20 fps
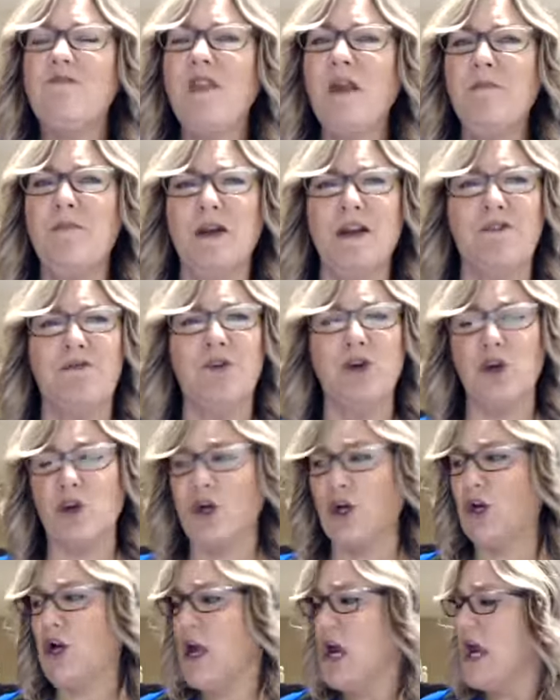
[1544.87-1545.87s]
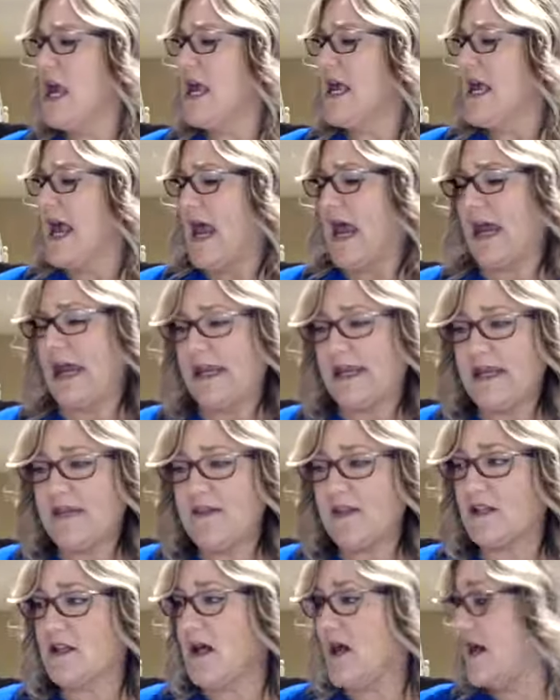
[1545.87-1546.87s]
But if you're handing
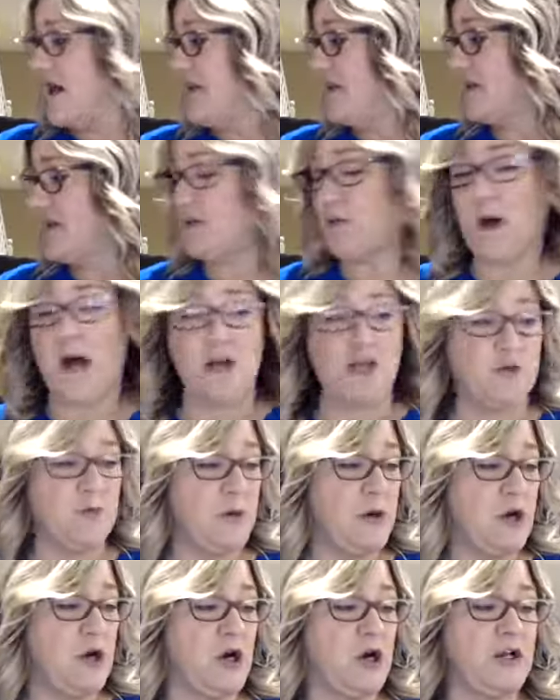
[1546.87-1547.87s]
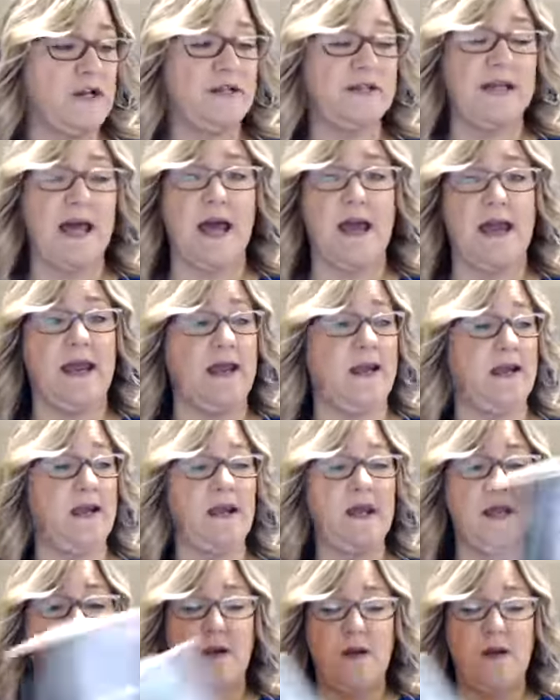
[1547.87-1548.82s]
the client the swatch book saying,